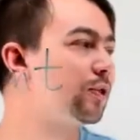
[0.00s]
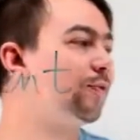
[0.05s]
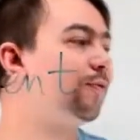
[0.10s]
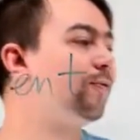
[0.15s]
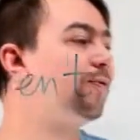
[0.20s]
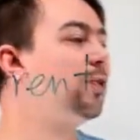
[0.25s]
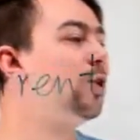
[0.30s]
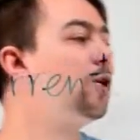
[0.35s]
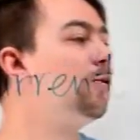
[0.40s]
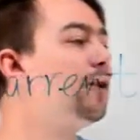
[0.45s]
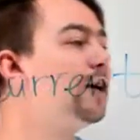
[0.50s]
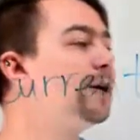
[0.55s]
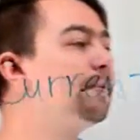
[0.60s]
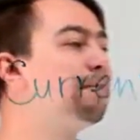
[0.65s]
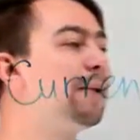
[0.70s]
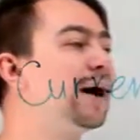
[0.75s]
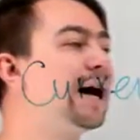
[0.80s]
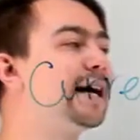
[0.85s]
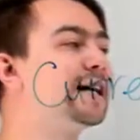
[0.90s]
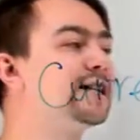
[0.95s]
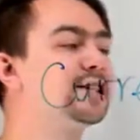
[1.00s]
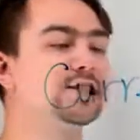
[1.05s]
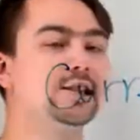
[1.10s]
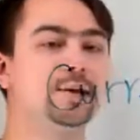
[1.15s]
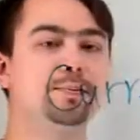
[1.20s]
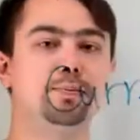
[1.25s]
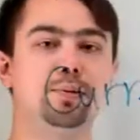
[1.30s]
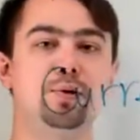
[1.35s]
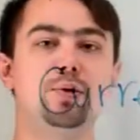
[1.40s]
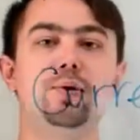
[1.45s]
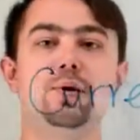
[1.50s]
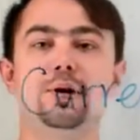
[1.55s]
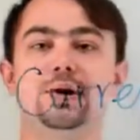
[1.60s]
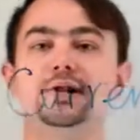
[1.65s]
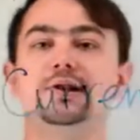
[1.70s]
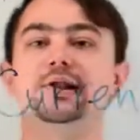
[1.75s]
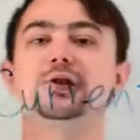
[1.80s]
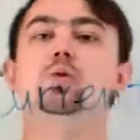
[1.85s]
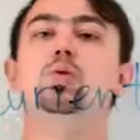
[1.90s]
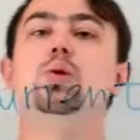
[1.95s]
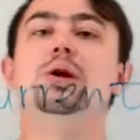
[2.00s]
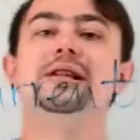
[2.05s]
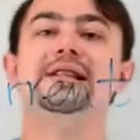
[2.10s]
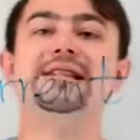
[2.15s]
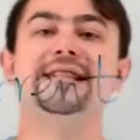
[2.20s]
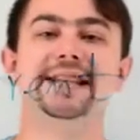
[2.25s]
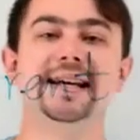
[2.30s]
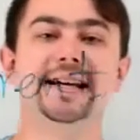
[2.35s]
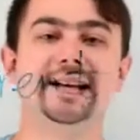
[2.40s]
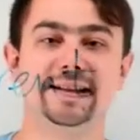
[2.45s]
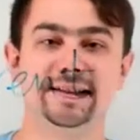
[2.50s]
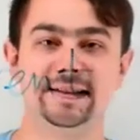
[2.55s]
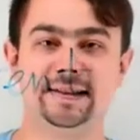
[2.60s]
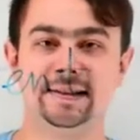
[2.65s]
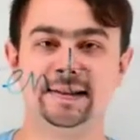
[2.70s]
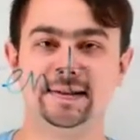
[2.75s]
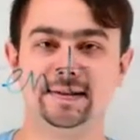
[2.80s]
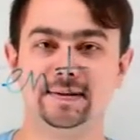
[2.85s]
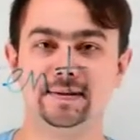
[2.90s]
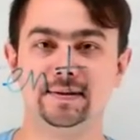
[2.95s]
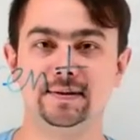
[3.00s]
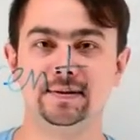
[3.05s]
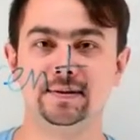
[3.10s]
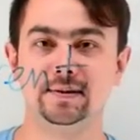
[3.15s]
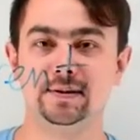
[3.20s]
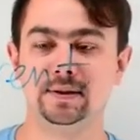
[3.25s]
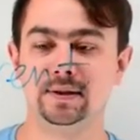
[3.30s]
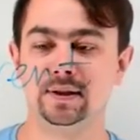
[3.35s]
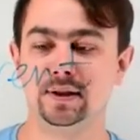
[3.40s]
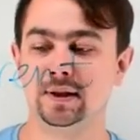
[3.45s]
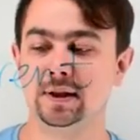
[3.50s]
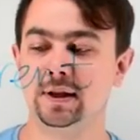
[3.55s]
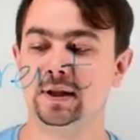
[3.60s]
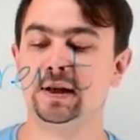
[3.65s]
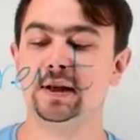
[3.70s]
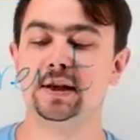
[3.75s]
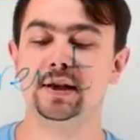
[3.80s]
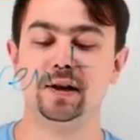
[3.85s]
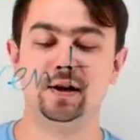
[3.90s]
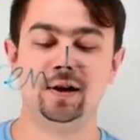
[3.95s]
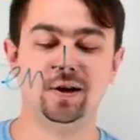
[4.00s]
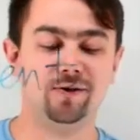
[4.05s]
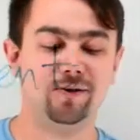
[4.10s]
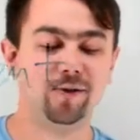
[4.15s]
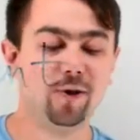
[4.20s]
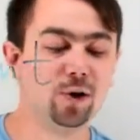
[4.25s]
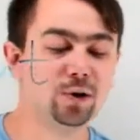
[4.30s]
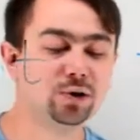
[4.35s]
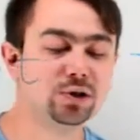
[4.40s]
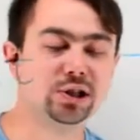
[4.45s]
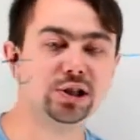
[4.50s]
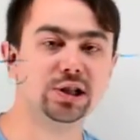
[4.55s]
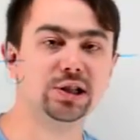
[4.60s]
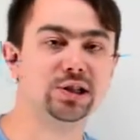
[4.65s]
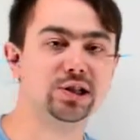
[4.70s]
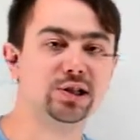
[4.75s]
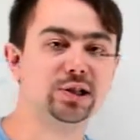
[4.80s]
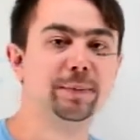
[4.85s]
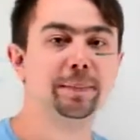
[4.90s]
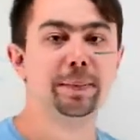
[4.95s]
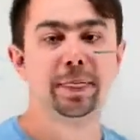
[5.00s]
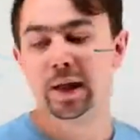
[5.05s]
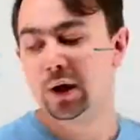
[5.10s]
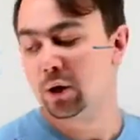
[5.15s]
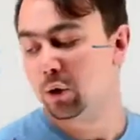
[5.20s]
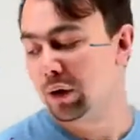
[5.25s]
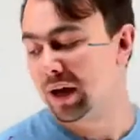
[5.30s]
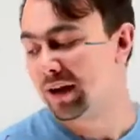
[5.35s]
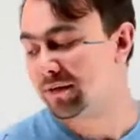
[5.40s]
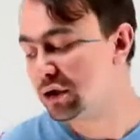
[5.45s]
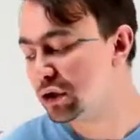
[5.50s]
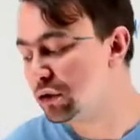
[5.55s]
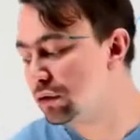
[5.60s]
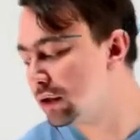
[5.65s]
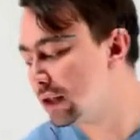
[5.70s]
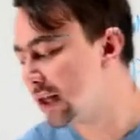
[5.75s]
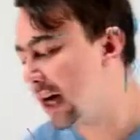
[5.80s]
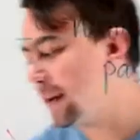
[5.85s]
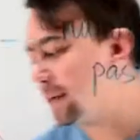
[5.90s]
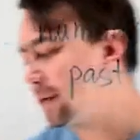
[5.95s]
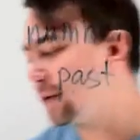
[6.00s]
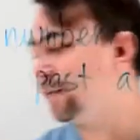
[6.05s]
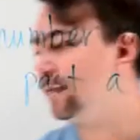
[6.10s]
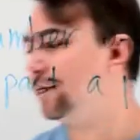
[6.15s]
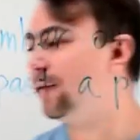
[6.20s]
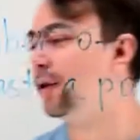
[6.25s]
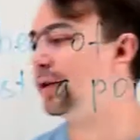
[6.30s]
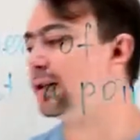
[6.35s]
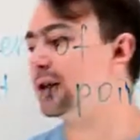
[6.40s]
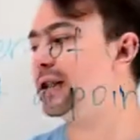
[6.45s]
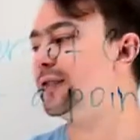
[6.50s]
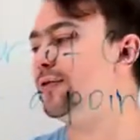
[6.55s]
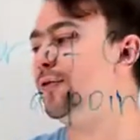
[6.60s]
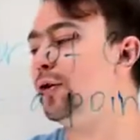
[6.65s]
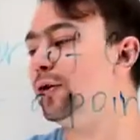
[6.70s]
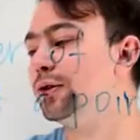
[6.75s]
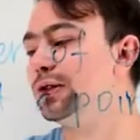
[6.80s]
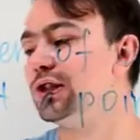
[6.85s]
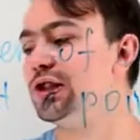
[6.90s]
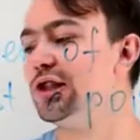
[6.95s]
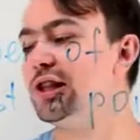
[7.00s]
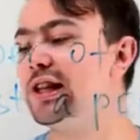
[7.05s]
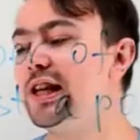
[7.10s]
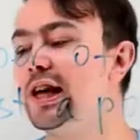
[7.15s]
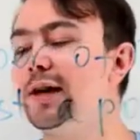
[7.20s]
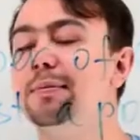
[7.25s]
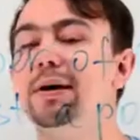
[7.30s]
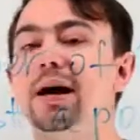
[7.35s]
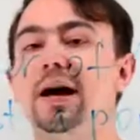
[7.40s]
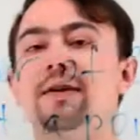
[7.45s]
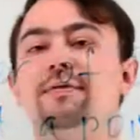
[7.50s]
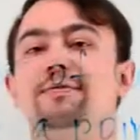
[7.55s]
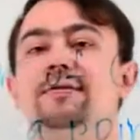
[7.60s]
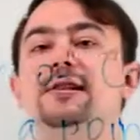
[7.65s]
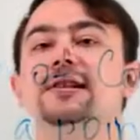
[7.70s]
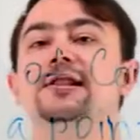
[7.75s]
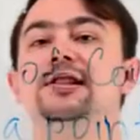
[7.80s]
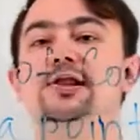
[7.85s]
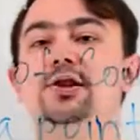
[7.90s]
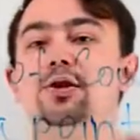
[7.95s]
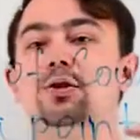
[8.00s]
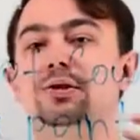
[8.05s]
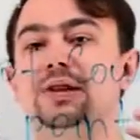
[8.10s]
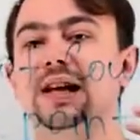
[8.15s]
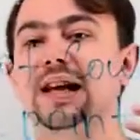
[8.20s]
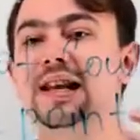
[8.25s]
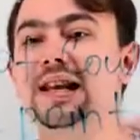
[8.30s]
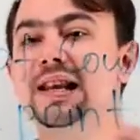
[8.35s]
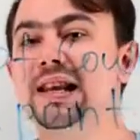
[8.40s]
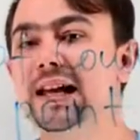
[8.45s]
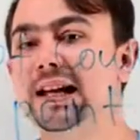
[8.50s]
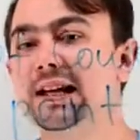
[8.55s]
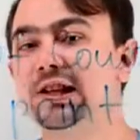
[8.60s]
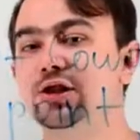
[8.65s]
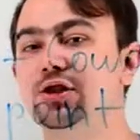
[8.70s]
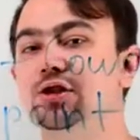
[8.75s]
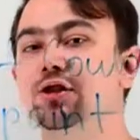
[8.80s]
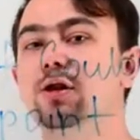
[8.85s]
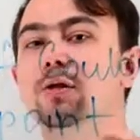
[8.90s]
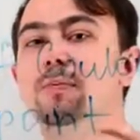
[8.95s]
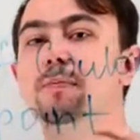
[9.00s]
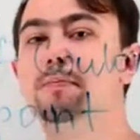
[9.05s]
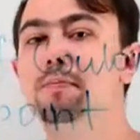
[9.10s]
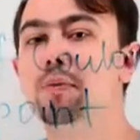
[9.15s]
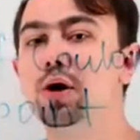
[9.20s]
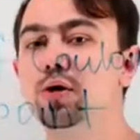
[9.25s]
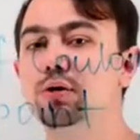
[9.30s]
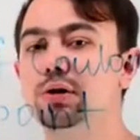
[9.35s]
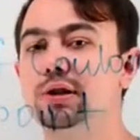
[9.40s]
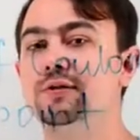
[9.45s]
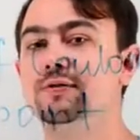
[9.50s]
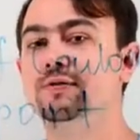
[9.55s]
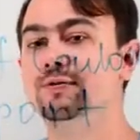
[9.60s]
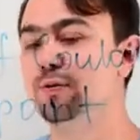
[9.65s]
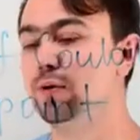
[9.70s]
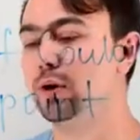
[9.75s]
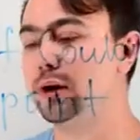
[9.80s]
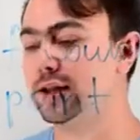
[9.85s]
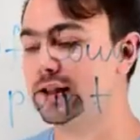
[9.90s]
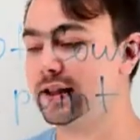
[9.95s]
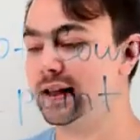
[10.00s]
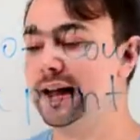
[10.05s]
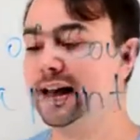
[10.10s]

flowing past a point in 1 second. Voltage, we have two types of voltage. Voltage EMF, it's called electromotive force.